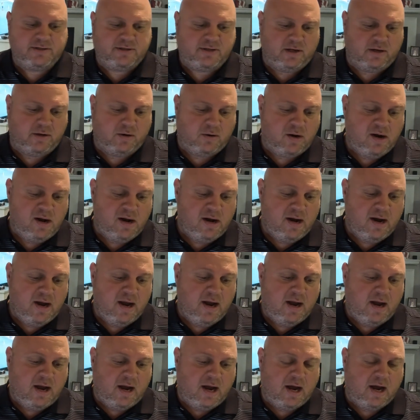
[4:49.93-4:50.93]
So
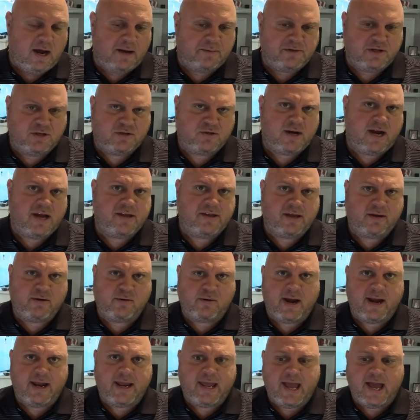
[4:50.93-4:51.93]
I'm just trying the
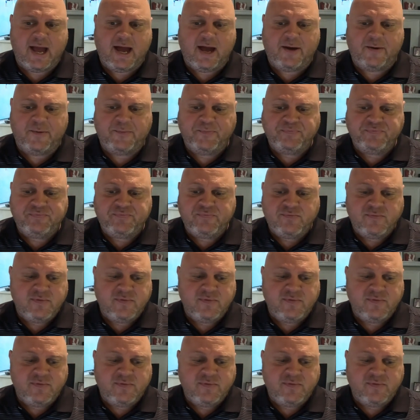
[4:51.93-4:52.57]
crank out.